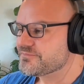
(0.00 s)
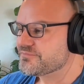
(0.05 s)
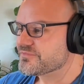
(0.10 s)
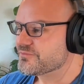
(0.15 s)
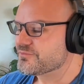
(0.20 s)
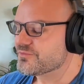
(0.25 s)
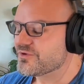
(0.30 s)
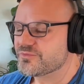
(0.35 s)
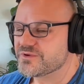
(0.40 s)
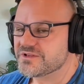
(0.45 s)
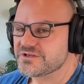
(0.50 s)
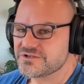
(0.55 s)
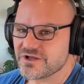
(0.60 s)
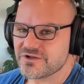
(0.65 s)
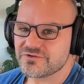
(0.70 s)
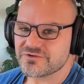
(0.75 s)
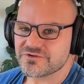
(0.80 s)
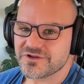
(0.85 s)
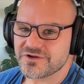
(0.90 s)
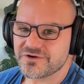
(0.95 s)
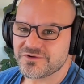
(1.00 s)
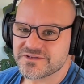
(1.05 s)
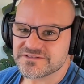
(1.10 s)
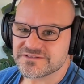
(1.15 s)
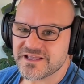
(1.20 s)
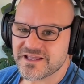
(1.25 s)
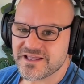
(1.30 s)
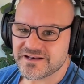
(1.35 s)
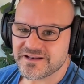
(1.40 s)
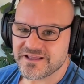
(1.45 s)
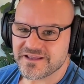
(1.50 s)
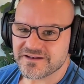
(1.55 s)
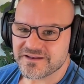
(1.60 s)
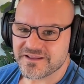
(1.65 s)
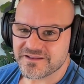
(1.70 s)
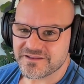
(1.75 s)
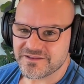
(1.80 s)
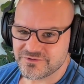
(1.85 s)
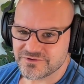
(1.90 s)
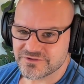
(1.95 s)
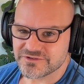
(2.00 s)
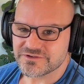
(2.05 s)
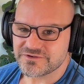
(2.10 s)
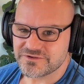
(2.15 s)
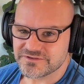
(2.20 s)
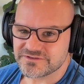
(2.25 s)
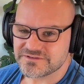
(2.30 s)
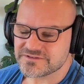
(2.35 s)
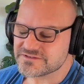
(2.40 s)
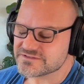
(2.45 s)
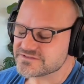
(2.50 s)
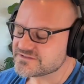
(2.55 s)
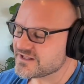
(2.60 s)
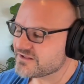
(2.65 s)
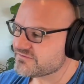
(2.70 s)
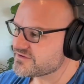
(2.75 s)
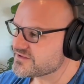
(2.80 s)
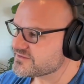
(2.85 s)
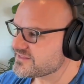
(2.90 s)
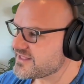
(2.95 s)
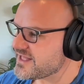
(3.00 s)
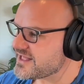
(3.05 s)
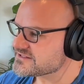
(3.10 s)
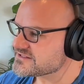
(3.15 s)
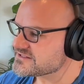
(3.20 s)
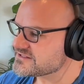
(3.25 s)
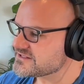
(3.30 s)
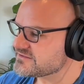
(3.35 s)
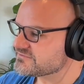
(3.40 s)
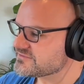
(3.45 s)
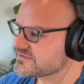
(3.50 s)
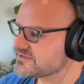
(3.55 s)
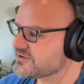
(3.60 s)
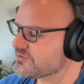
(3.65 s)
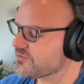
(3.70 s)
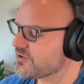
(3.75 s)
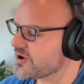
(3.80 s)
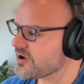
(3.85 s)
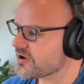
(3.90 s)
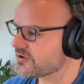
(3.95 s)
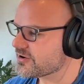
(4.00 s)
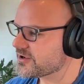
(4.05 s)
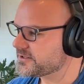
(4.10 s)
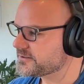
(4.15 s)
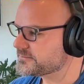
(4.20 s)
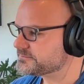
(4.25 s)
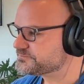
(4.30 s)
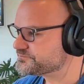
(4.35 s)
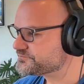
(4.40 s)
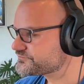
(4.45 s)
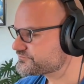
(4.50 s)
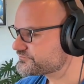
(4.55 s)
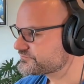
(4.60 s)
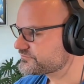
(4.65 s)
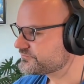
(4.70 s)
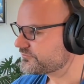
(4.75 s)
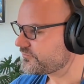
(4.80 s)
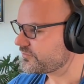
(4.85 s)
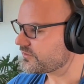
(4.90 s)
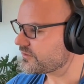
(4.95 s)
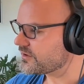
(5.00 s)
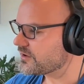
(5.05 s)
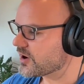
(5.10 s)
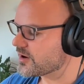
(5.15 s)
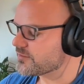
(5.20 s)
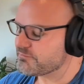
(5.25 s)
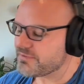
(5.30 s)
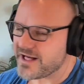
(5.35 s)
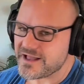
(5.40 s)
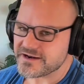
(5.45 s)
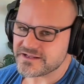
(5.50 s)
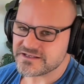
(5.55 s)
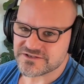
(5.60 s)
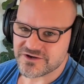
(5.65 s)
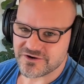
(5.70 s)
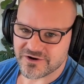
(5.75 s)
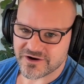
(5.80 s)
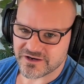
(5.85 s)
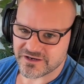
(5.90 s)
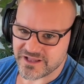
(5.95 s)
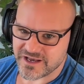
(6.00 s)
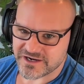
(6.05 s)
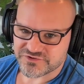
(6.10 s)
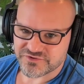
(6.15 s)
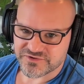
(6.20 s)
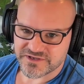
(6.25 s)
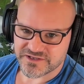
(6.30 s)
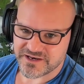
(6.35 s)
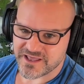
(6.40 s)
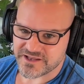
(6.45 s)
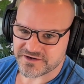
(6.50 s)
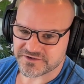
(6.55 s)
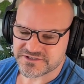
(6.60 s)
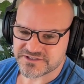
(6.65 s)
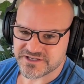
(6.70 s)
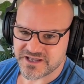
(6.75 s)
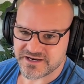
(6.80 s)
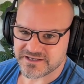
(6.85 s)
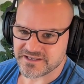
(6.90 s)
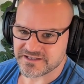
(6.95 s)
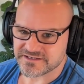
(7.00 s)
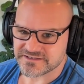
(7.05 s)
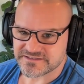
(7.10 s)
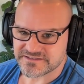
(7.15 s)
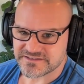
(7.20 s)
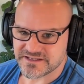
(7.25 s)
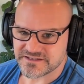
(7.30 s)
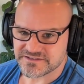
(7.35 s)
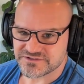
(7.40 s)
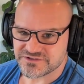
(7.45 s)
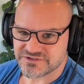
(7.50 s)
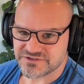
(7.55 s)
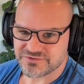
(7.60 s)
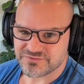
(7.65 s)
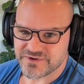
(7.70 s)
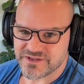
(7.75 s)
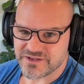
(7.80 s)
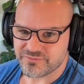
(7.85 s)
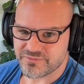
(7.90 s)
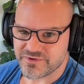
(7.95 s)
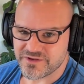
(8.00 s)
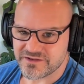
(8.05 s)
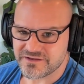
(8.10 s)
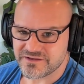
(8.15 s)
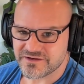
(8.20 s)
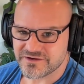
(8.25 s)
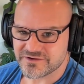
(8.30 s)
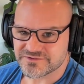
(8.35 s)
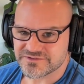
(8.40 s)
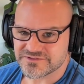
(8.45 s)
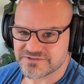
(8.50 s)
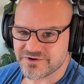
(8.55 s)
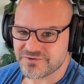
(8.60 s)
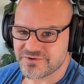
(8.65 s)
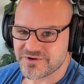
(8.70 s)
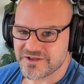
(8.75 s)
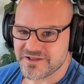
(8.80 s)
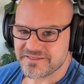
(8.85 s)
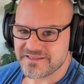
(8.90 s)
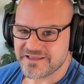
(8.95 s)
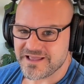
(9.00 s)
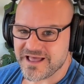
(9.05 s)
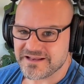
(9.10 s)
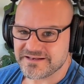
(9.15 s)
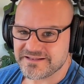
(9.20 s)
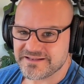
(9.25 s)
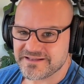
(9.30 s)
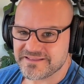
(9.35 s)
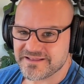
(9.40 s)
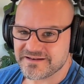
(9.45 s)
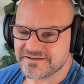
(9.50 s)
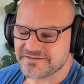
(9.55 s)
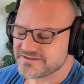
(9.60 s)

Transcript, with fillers: what we don't know is that and, and you alluded to this stephanie that shift you know our um our bodies are electric and energetic in a sense too we we you know so the idea that